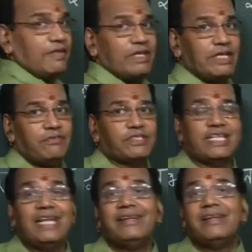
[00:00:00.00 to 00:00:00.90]
they will give
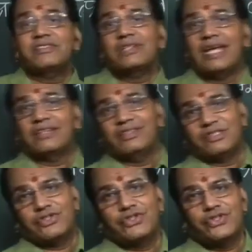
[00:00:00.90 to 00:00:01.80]
sentence like
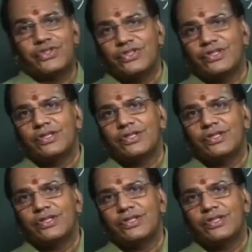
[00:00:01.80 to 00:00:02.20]
this.